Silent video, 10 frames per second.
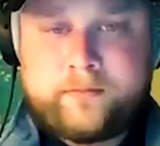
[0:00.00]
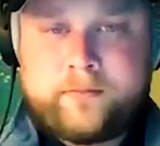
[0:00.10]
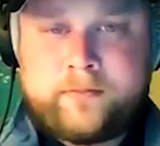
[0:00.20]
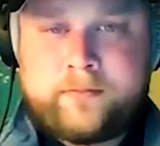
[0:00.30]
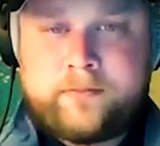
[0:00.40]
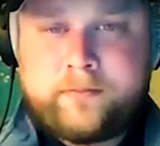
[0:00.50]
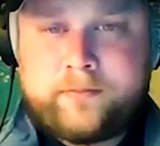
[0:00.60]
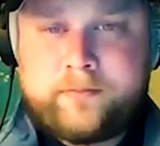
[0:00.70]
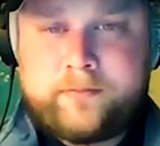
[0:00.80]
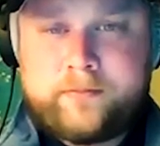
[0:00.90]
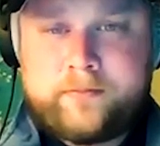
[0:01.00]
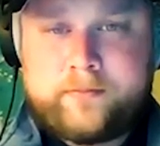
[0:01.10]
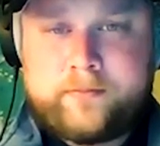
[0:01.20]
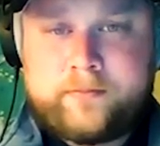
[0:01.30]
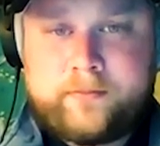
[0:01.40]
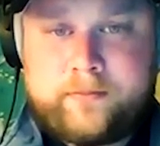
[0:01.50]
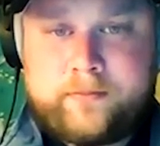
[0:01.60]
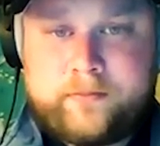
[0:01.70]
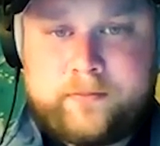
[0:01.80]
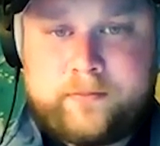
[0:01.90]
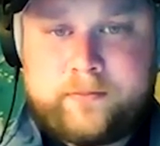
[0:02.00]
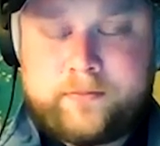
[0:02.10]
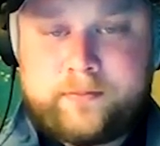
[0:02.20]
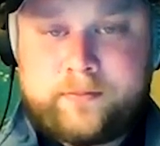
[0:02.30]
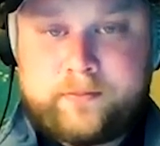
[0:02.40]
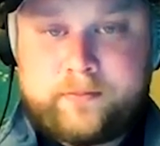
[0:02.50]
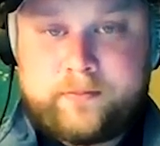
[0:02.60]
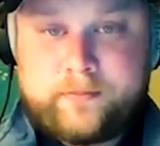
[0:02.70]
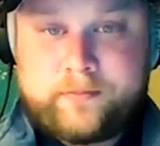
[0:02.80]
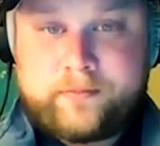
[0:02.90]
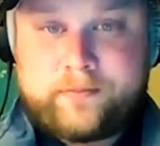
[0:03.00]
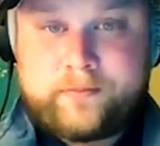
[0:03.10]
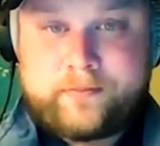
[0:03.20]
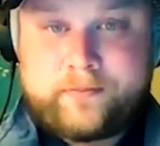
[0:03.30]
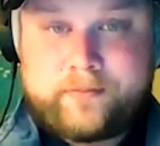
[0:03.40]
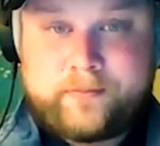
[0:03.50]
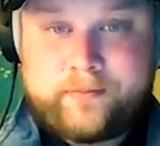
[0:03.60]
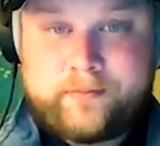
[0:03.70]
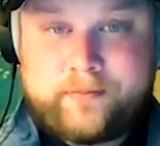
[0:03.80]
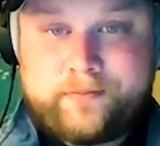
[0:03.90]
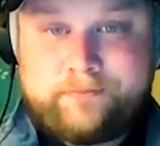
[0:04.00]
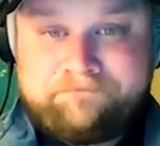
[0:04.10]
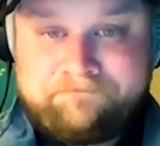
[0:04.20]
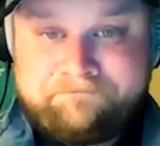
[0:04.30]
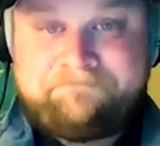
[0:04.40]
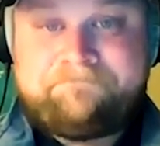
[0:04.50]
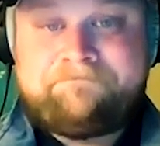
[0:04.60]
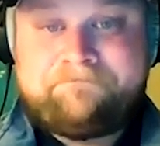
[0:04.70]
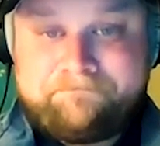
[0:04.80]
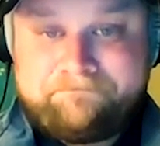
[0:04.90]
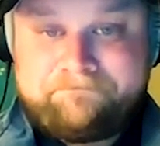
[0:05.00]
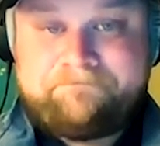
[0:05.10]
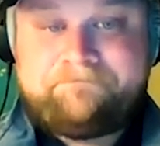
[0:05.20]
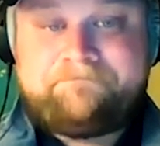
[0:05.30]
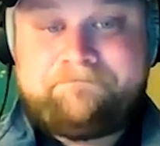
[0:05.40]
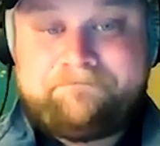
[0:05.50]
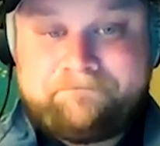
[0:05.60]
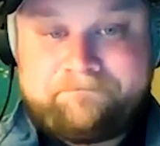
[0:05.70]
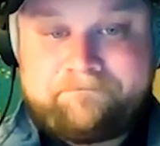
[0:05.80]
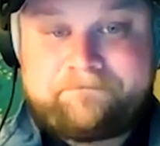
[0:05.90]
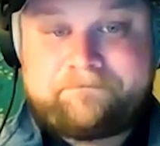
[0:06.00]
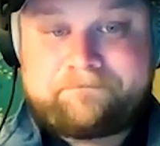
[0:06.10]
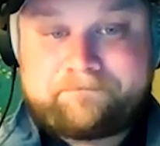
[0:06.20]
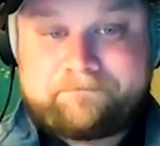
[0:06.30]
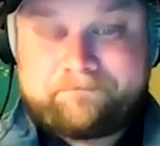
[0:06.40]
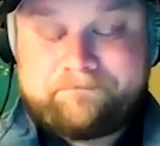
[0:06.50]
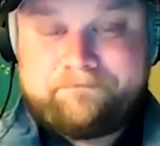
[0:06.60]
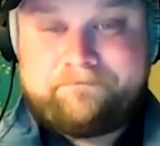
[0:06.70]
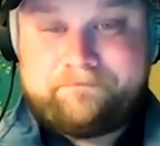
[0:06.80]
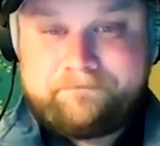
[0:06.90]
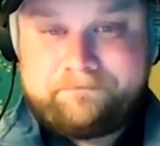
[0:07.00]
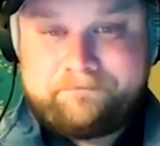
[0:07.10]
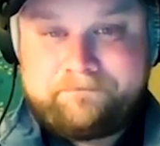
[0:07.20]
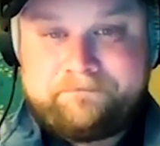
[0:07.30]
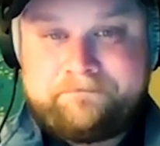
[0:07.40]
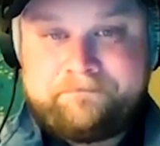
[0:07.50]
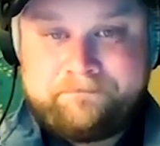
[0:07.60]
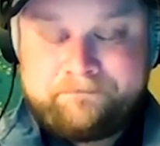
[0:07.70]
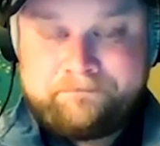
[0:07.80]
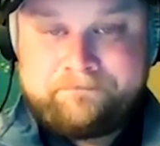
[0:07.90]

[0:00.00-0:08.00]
No words are spoken by the person on screen.